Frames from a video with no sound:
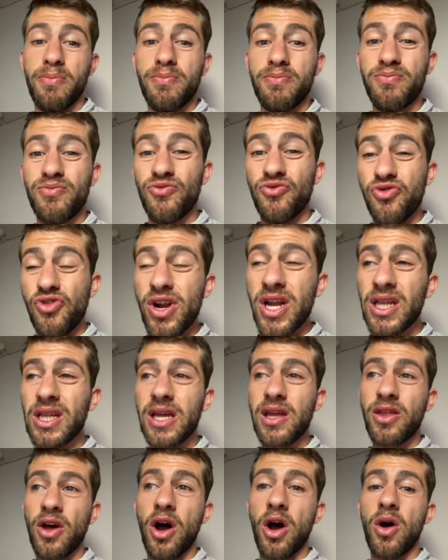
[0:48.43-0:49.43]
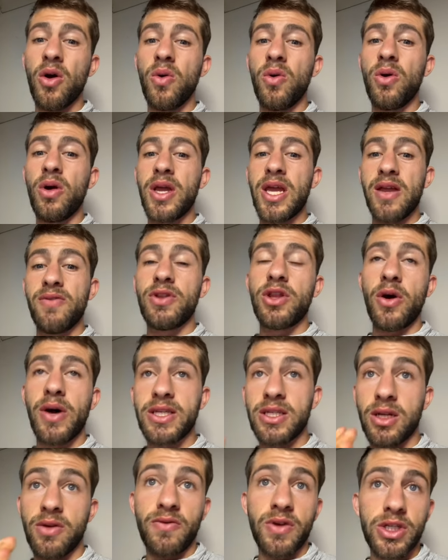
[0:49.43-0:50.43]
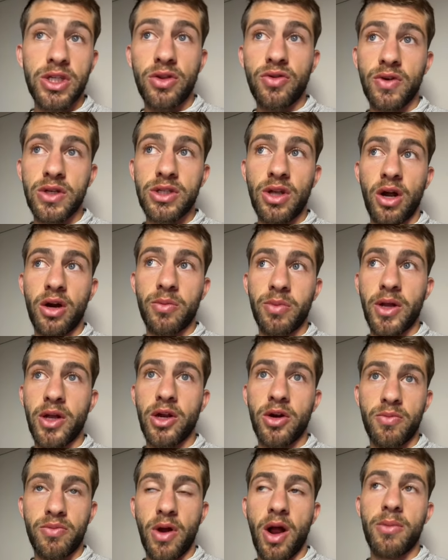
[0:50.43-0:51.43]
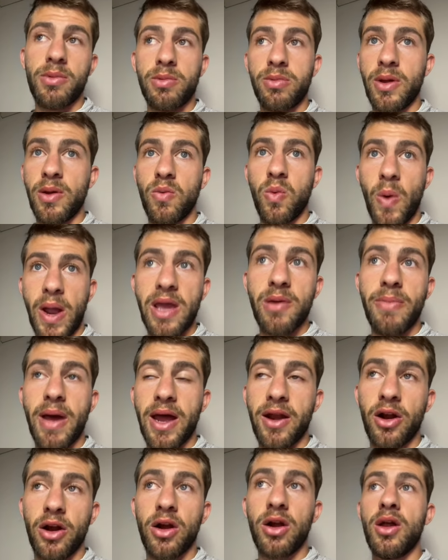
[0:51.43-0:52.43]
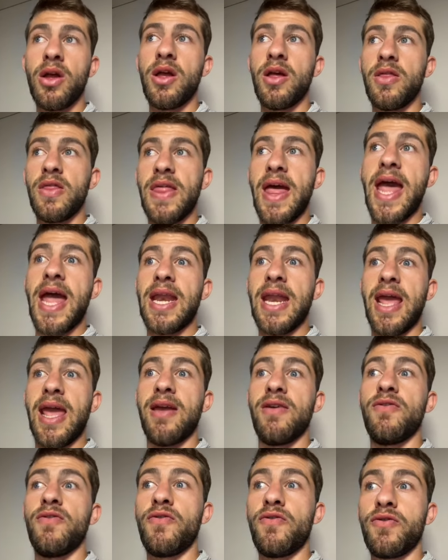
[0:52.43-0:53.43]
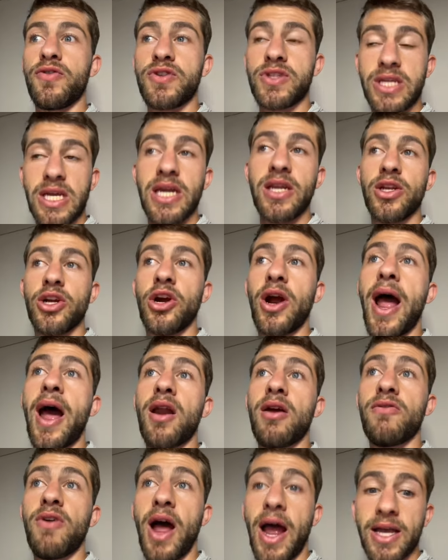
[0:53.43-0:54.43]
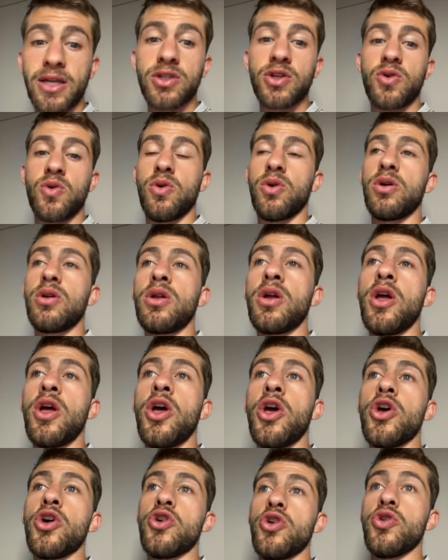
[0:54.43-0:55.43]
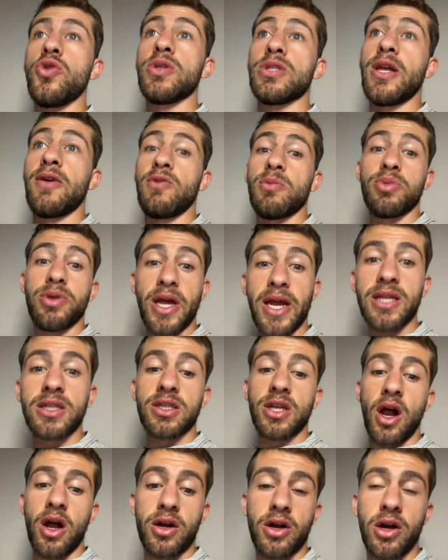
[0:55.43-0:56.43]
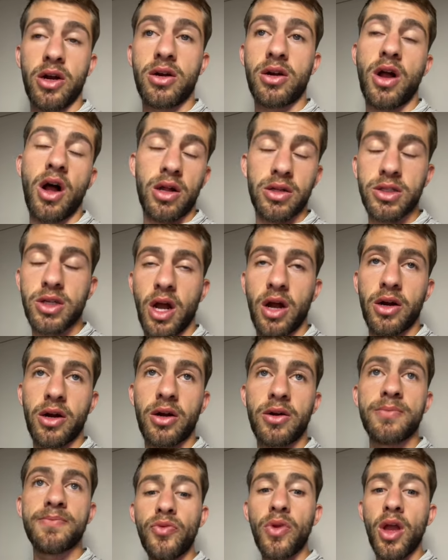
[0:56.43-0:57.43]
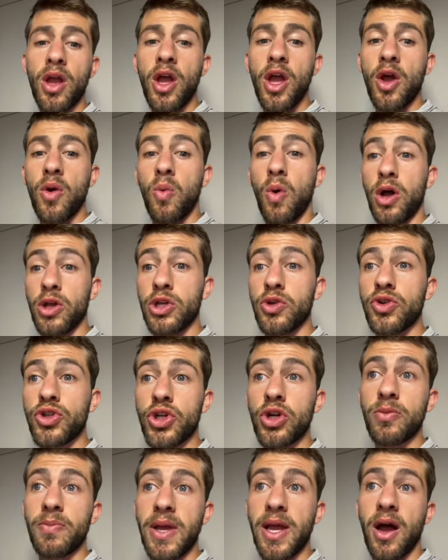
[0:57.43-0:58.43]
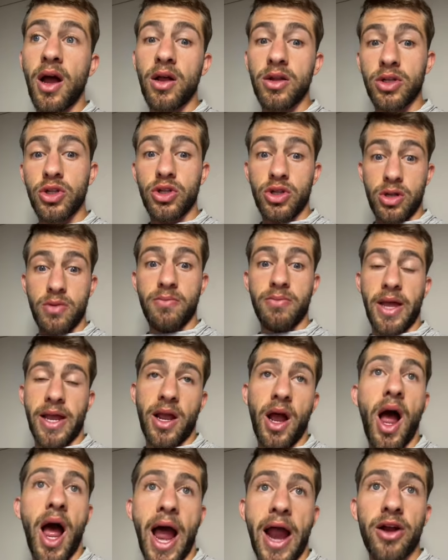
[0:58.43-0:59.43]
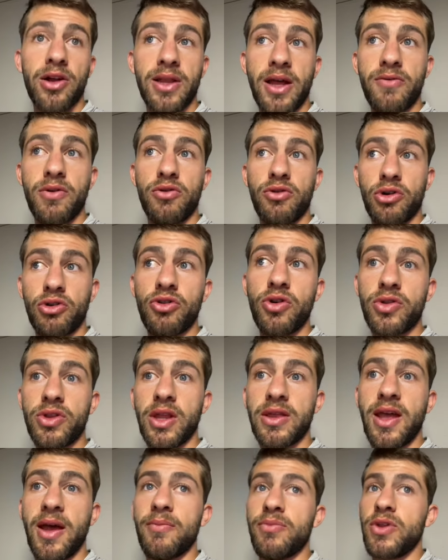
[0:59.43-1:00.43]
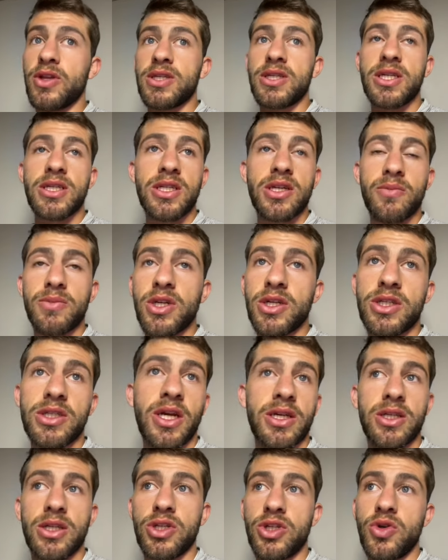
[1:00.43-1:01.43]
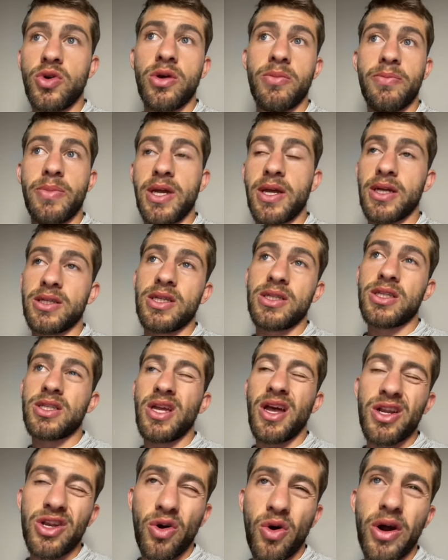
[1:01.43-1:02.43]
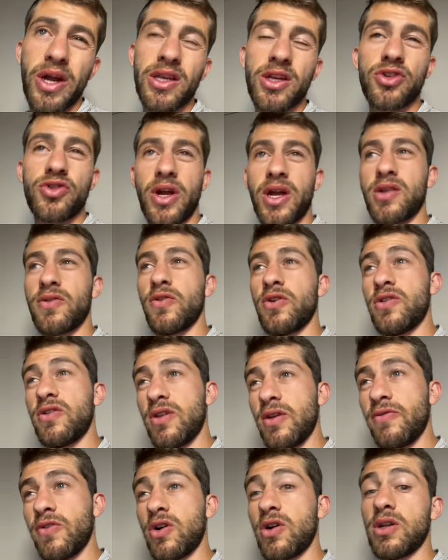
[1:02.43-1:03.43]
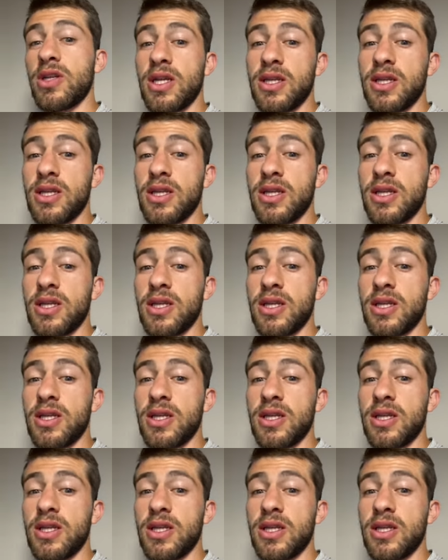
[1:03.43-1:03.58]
Really, though, even though as a Division 3 soccer player, you're probably way better than a senior out of high school who's never played soccer, called soccer, while you should be a higher level recruit than them, the system just doesn't do it because it's annoying to transfer, it's difficult, it's